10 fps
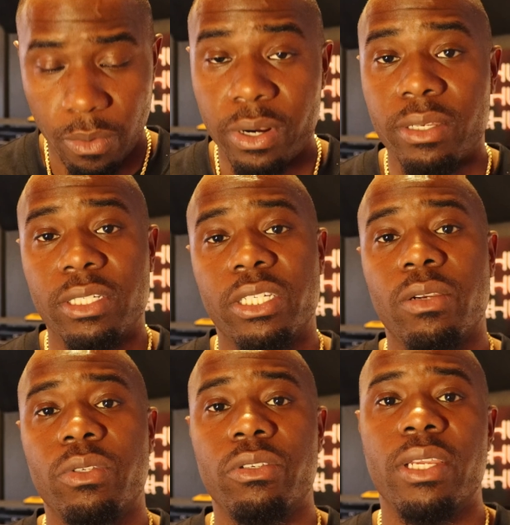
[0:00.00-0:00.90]
I wanted to
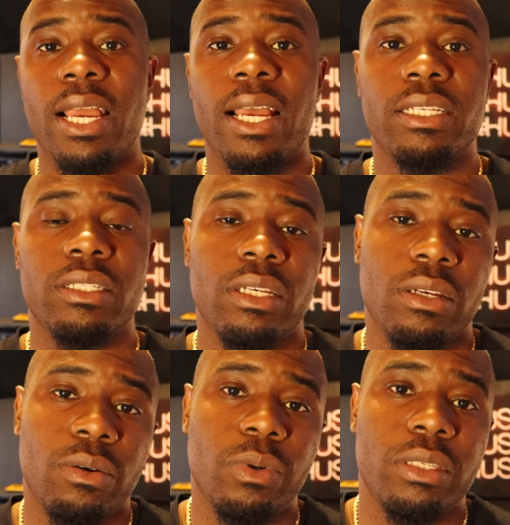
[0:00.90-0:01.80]
share with you guys
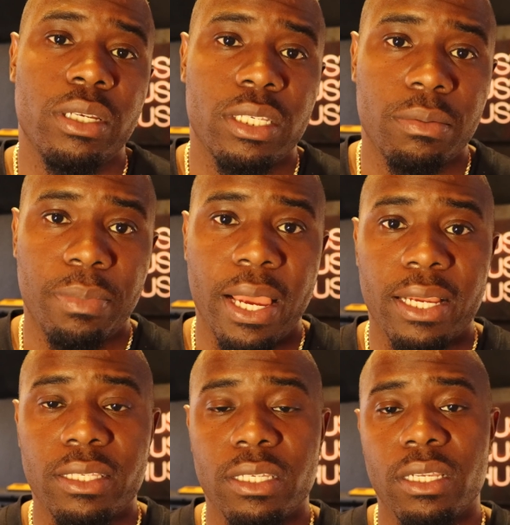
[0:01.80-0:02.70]
what to
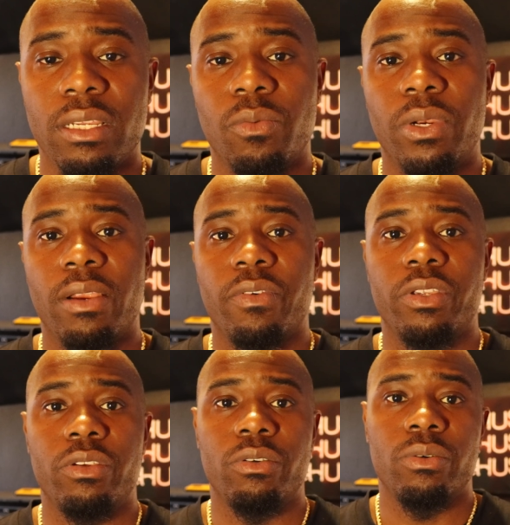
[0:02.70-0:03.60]
expect whenever
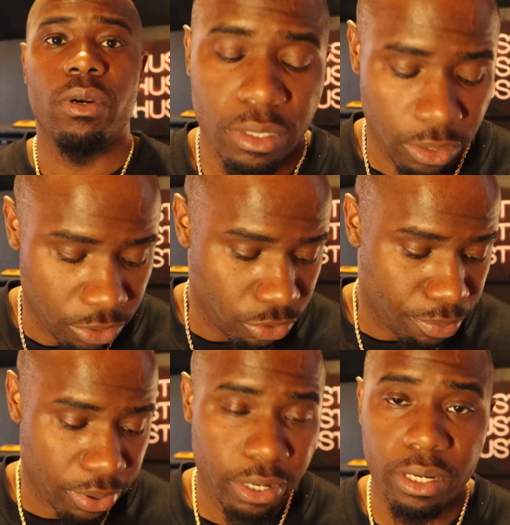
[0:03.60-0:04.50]
you do
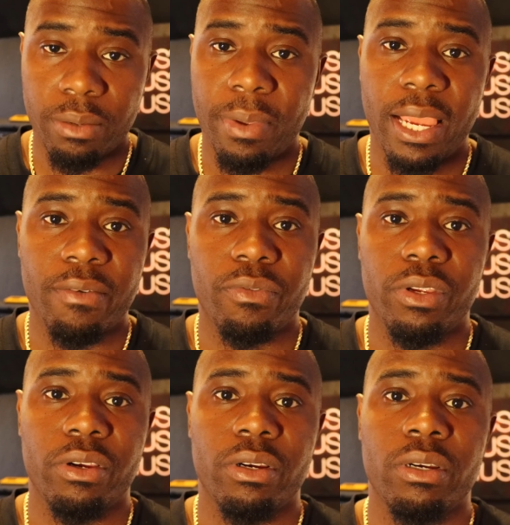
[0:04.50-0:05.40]
print on demand for
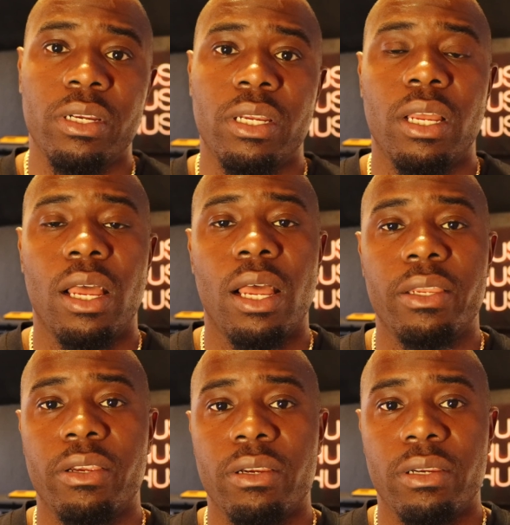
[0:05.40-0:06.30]
your
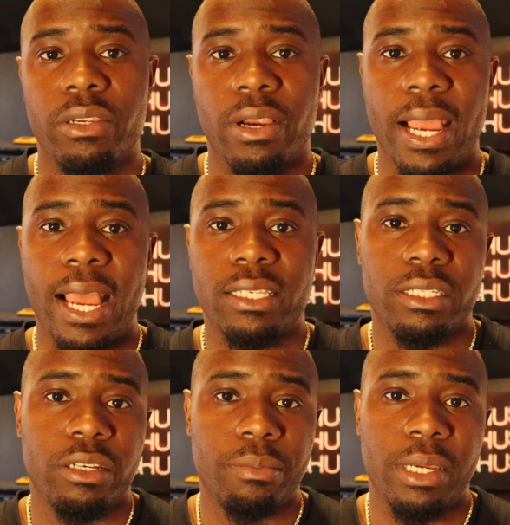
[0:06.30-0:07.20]

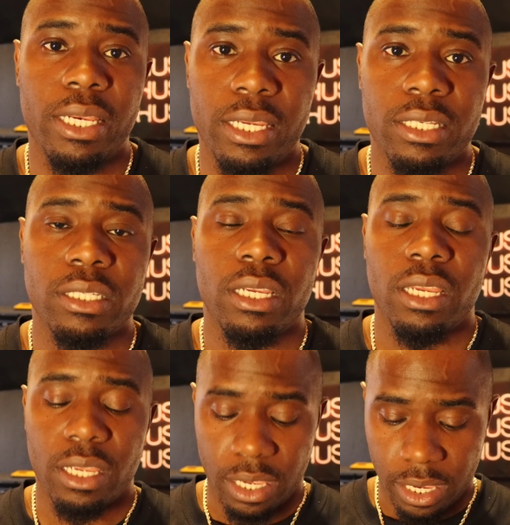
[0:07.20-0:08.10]
hats and your beanies.
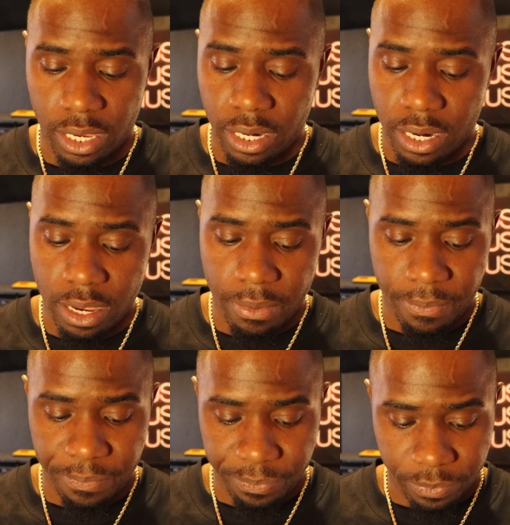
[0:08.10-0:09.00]
And
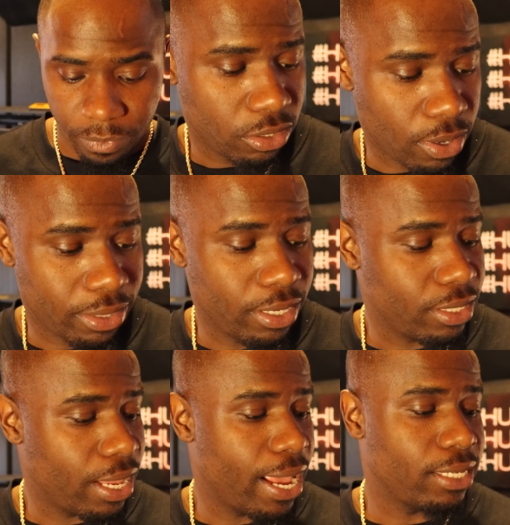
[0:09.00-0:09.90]
so I
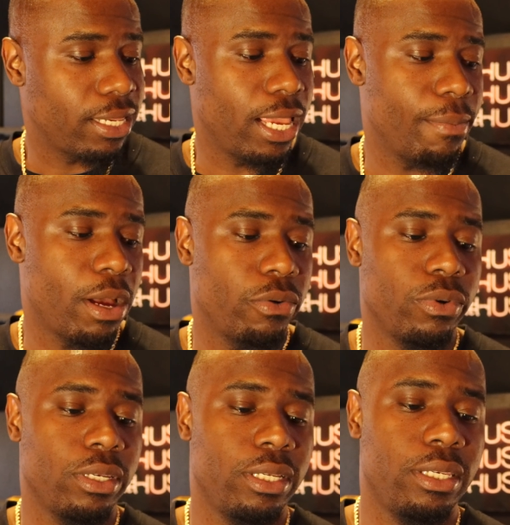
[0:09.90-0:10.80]
think the hats came out
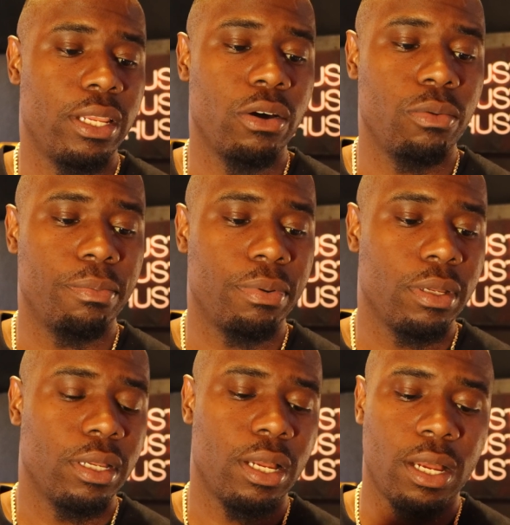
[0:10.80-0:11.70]
really dope.
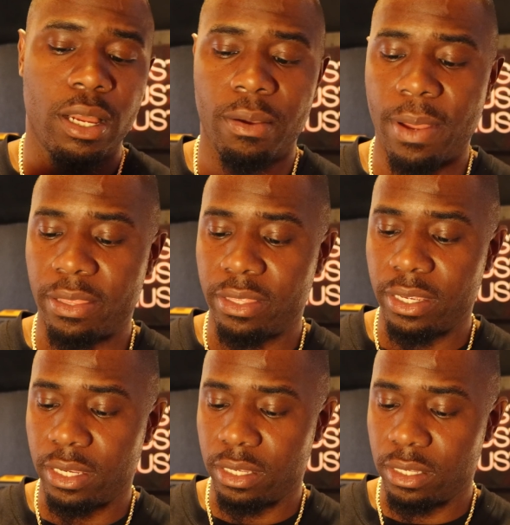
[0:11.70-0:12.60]
I think